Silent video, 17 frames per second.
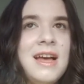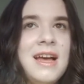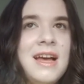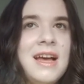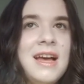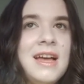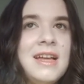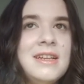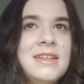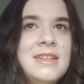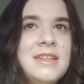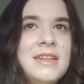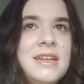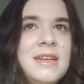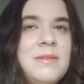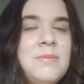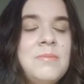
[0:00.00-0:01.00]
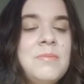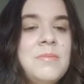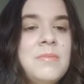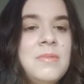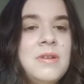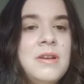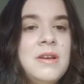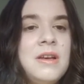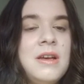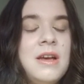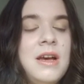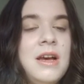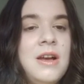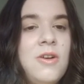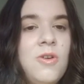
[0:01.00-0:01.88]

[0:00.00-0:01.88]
and I